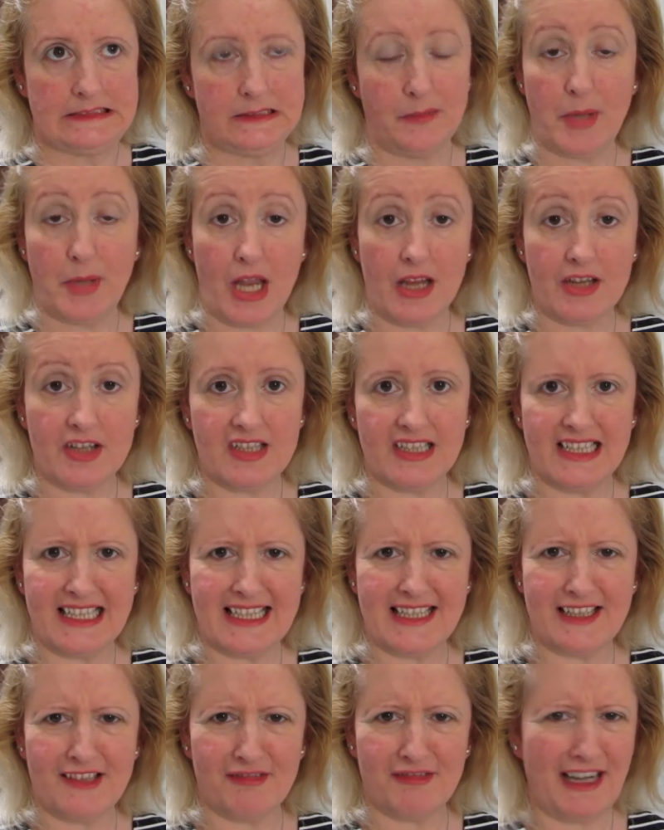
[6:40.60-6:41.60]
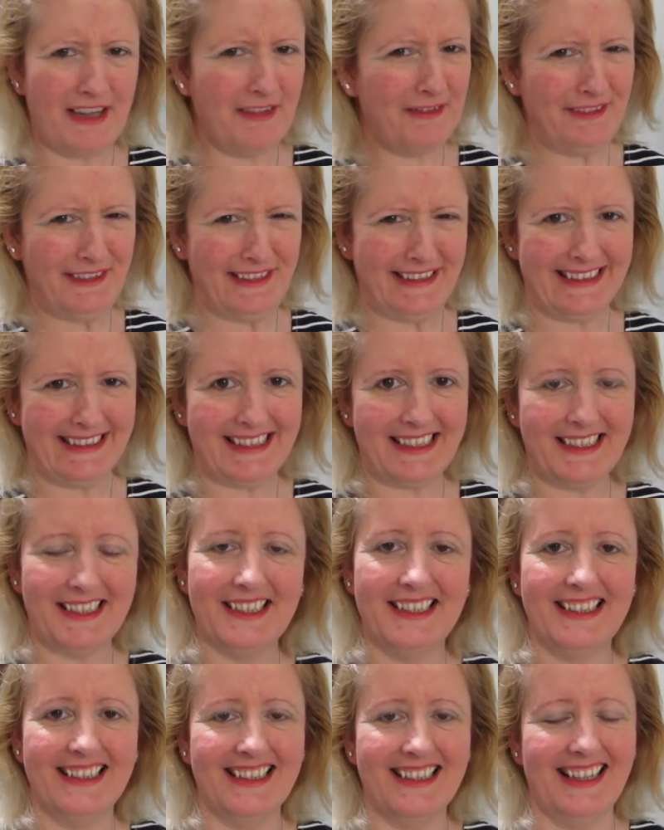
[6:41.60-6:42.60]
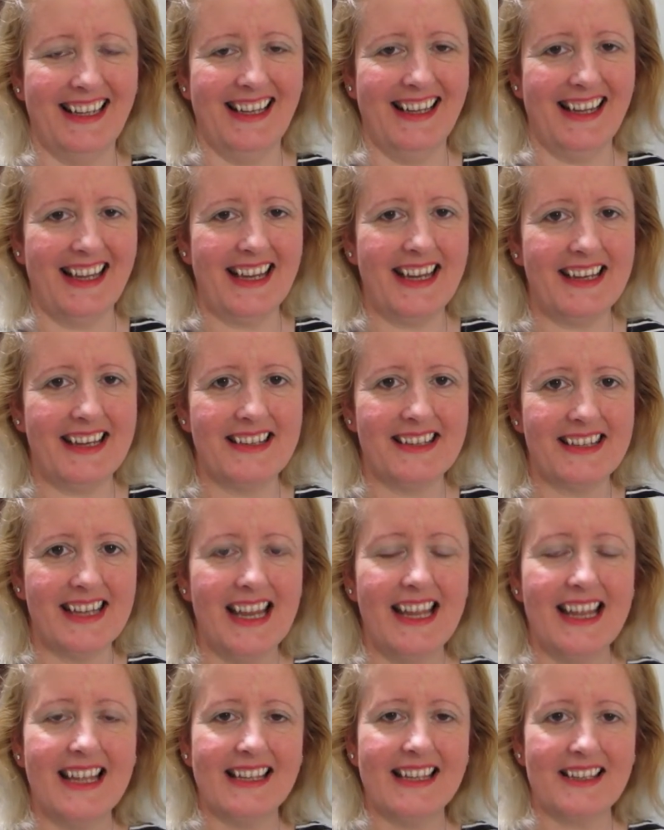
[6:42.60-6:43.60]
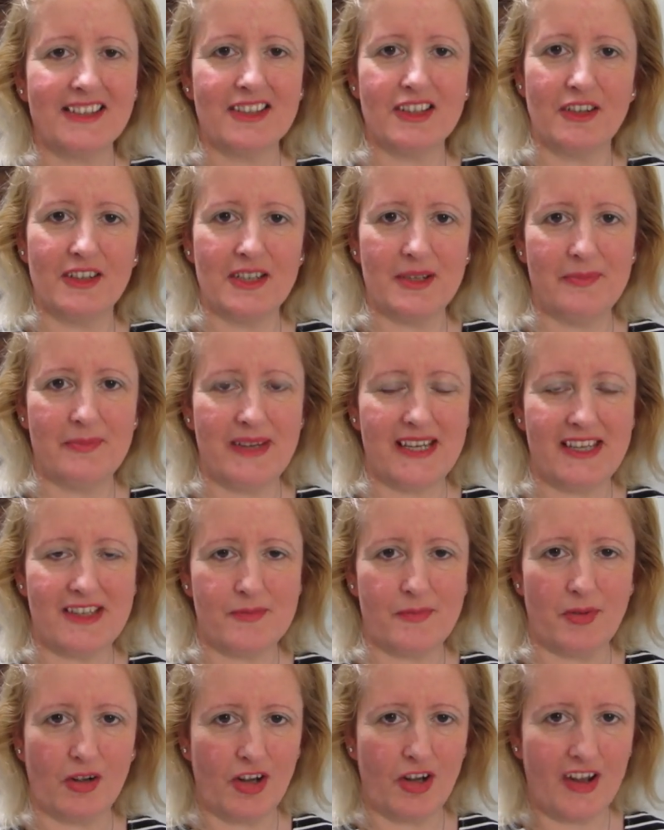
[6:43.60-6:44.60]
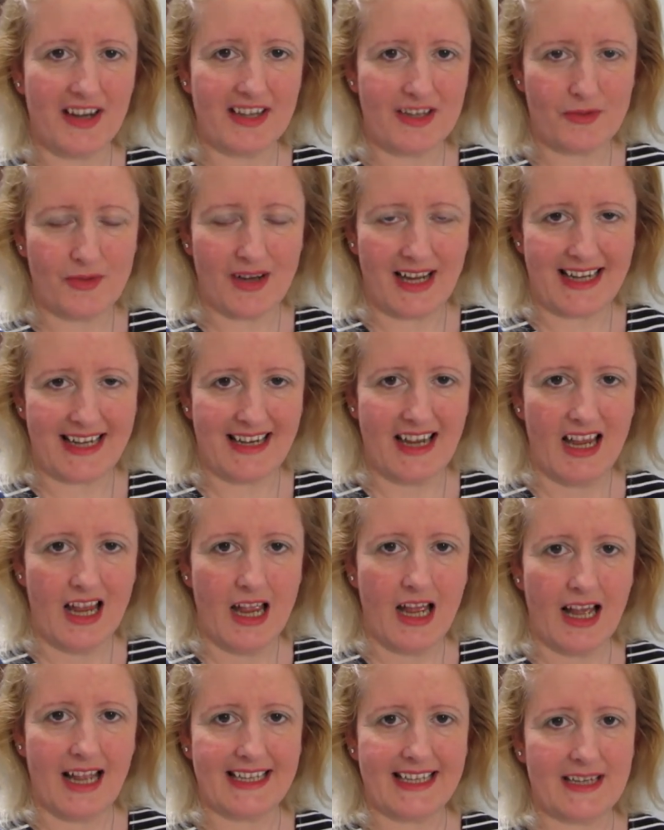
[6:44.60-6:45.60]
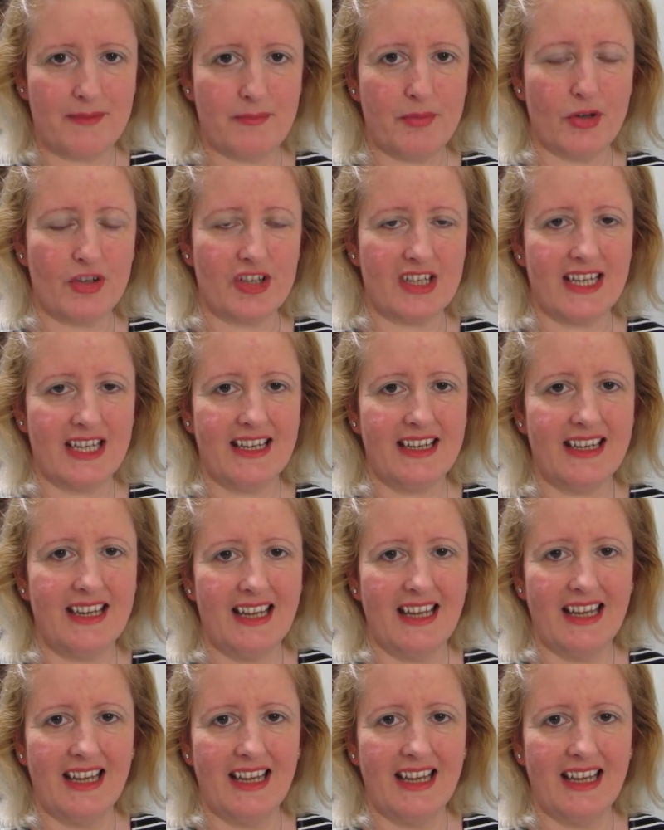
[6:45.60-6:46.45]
personally graphic. And that's the only best polite way I can put it.